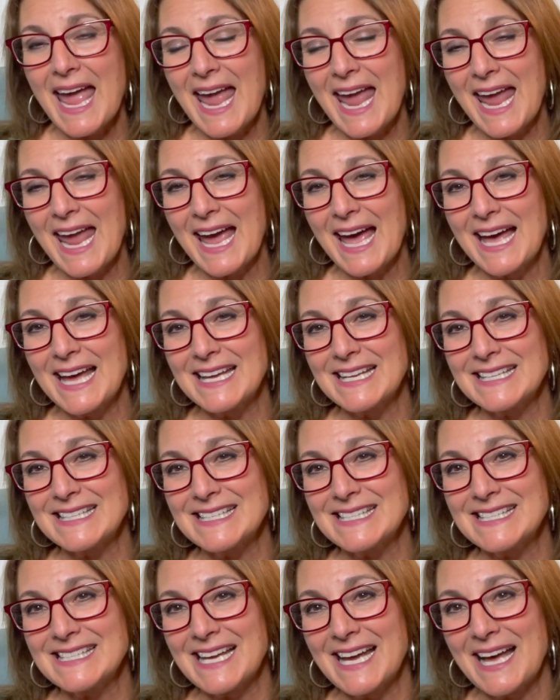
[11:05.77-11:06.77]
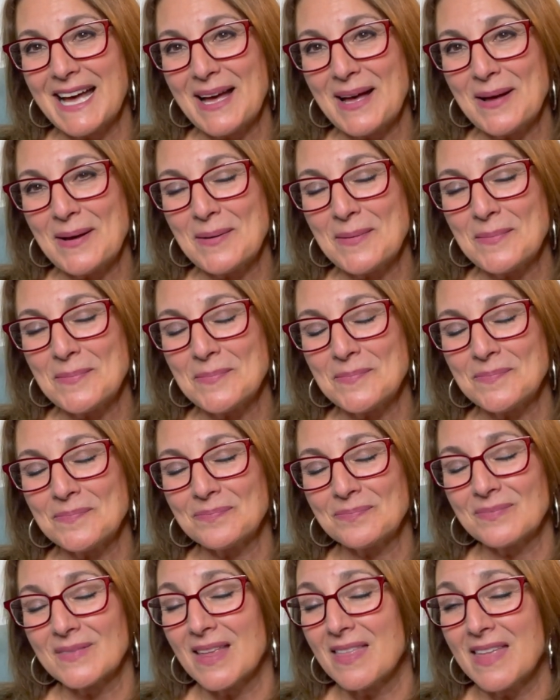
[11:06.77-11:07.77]
And,
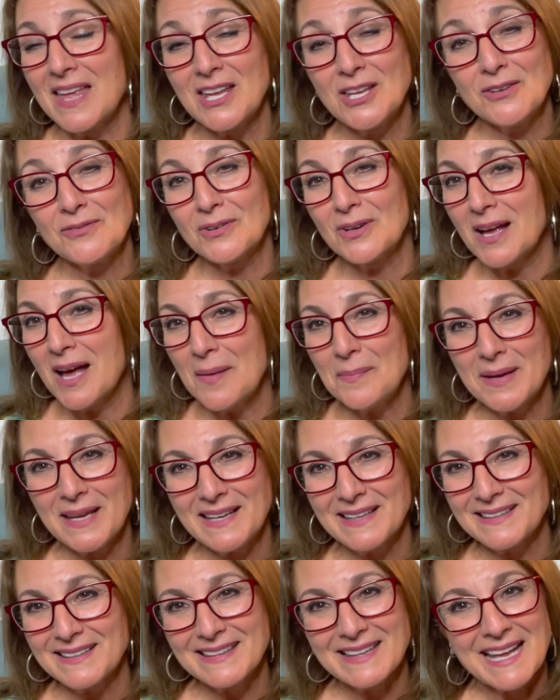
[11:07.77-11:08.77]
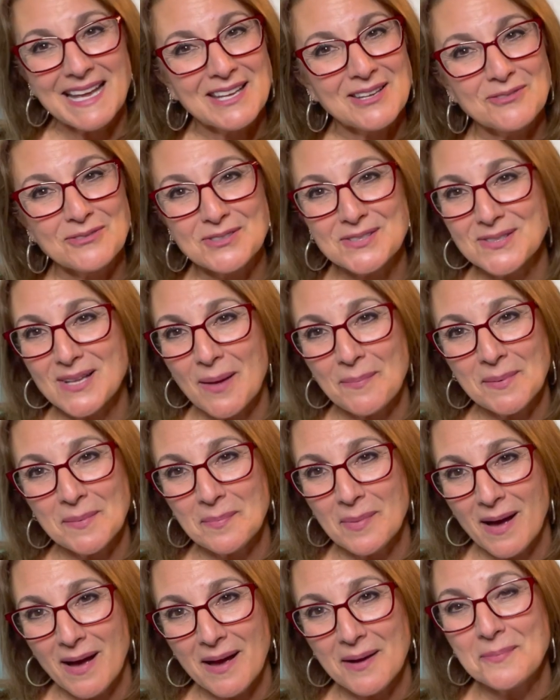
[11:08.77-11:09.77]
um, Thank you for coming. Thank you for stopping
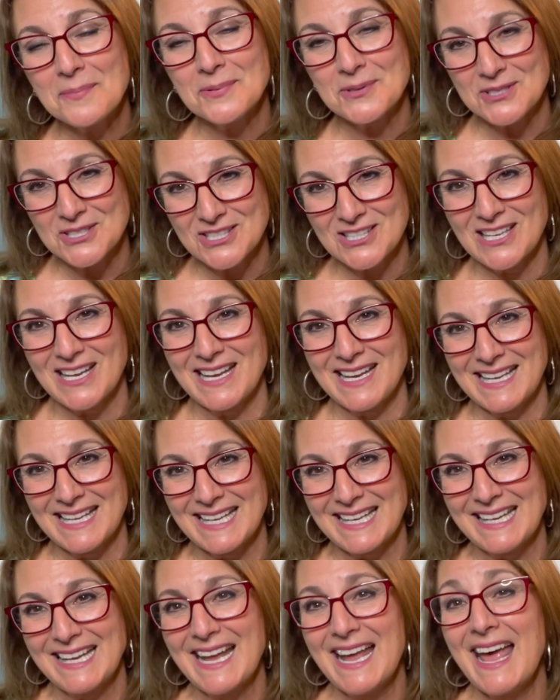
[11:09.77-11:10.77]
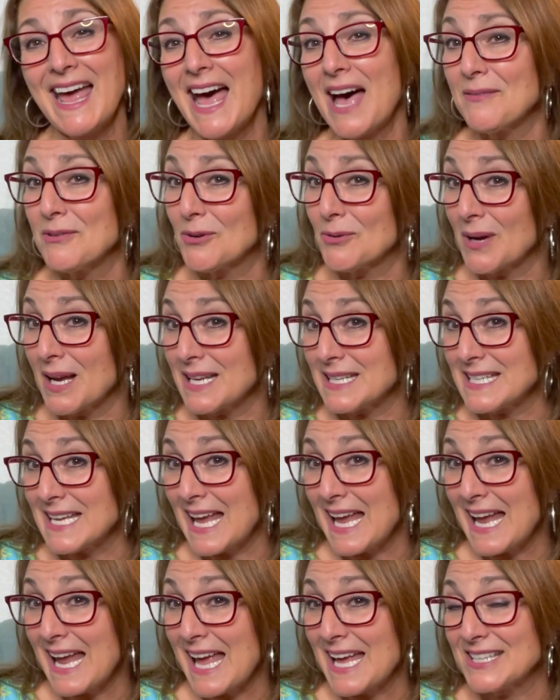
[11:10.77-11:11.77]
by. Appreciate it. Have a great
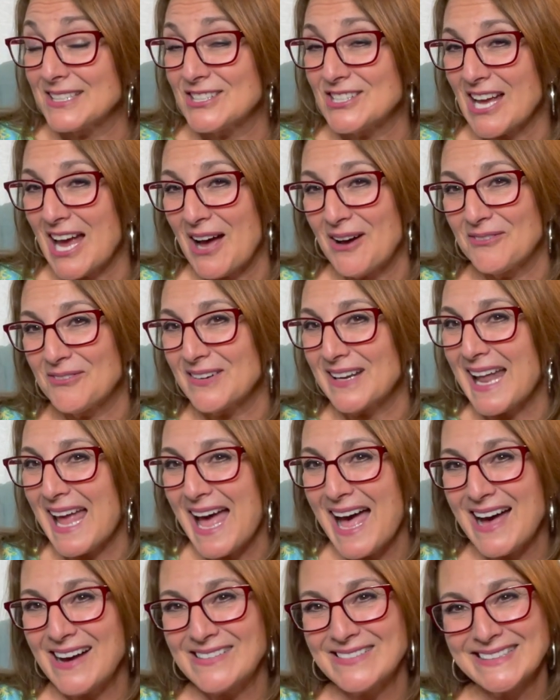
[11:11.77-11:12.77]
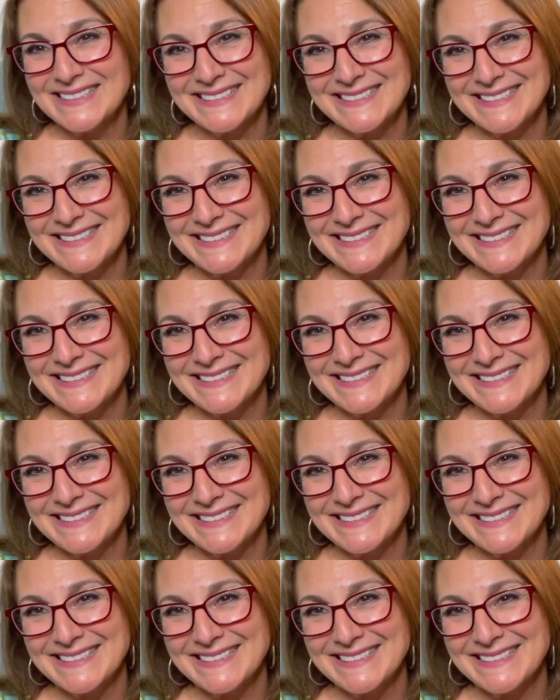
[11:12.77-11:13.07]
day and ciao for now.